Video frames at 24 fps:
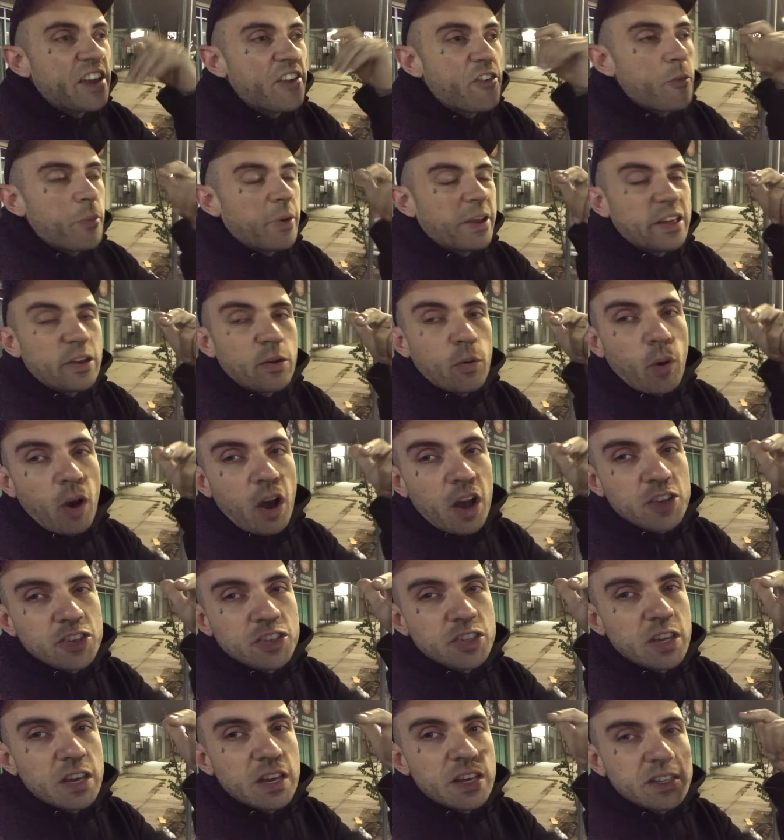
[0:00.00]
to everybody who
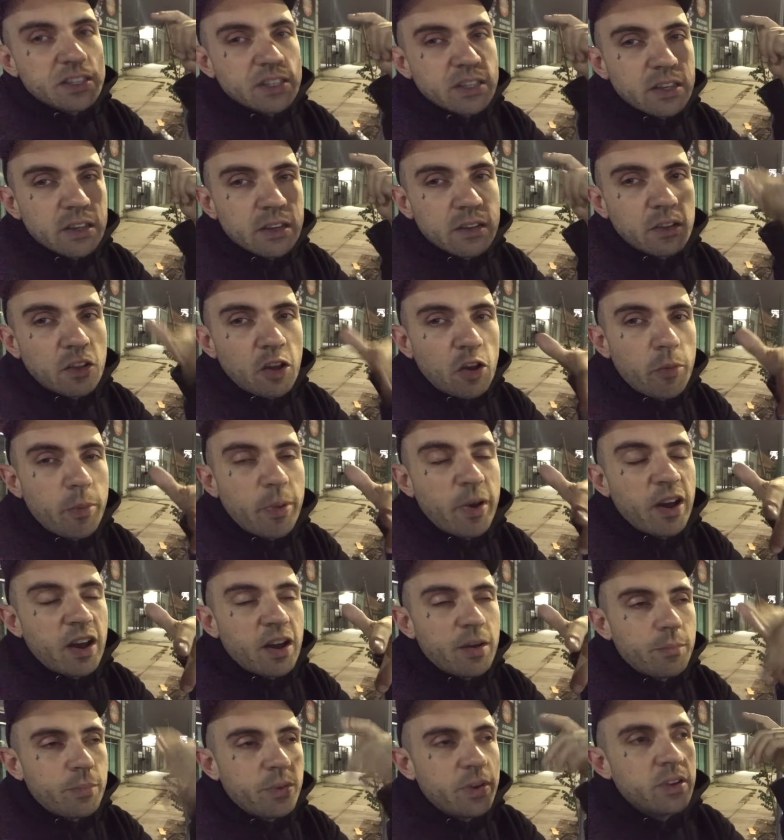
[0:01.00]
watched this. Lil
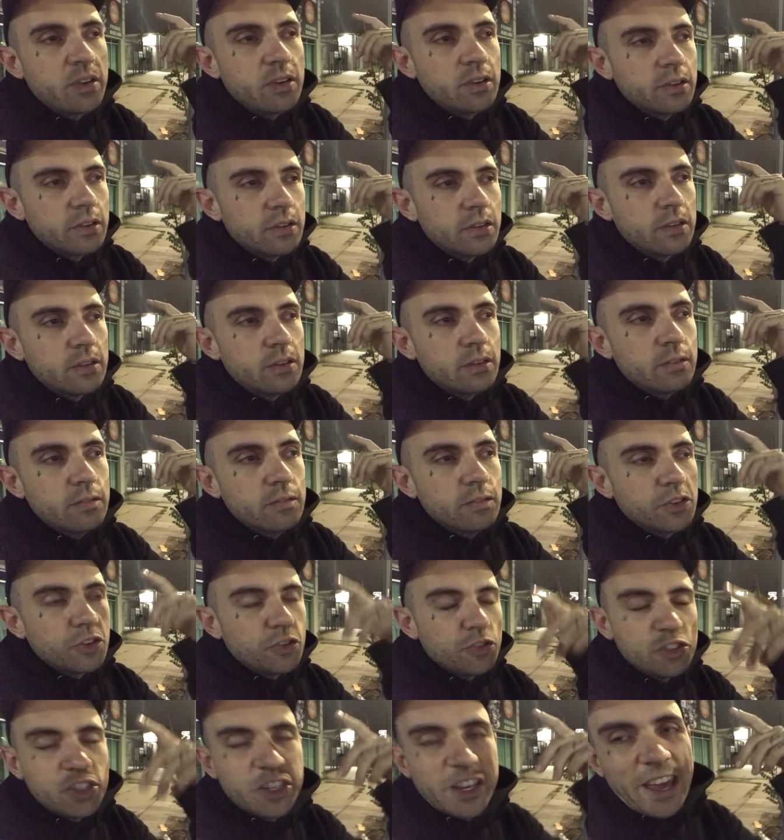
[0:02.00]
Pump,
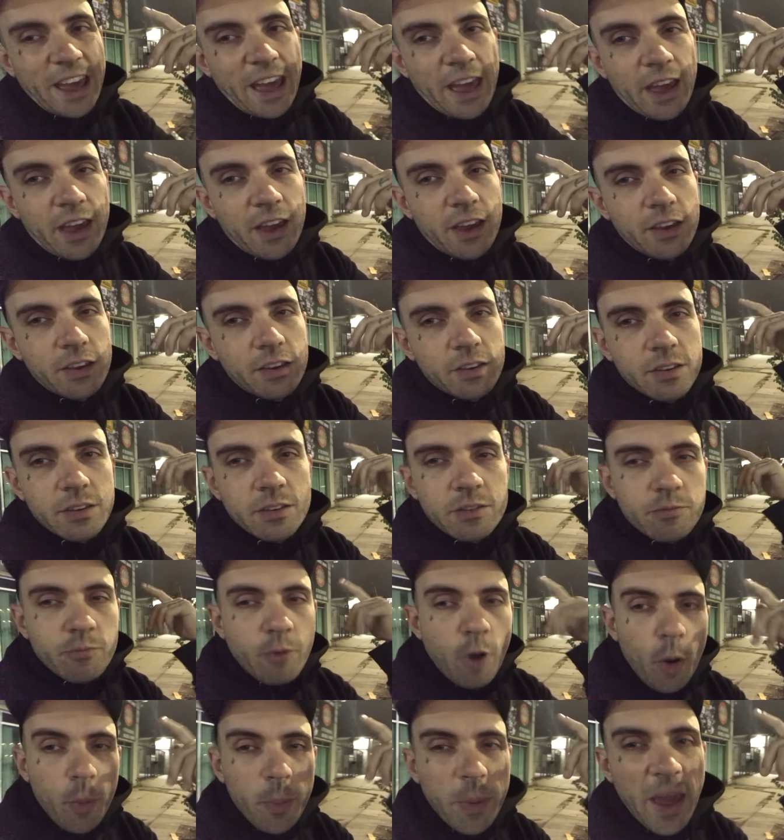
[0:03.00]
Gucci Gang,
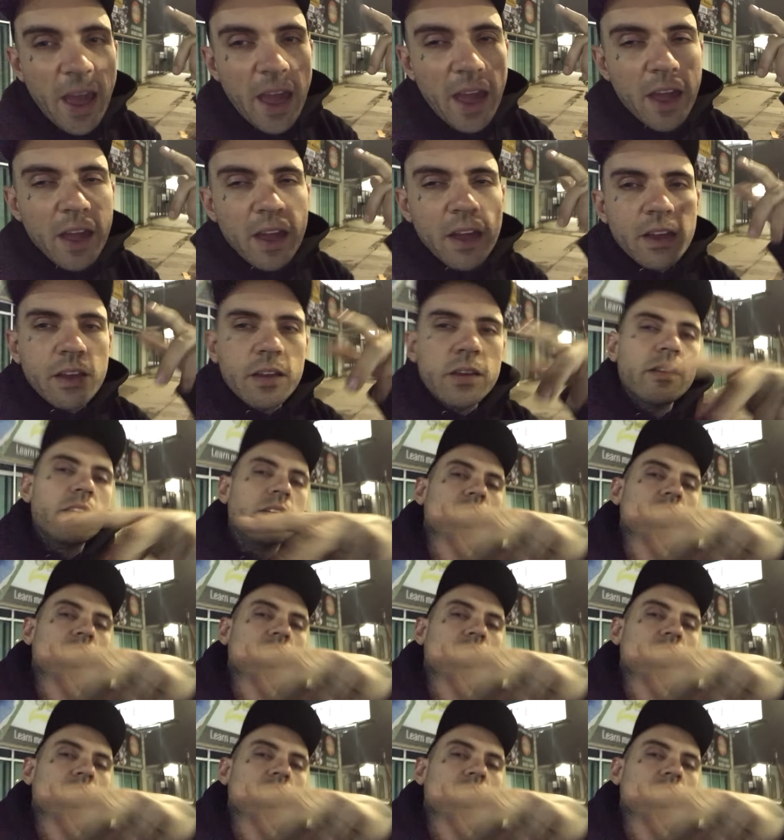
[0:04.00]
Rope Gang.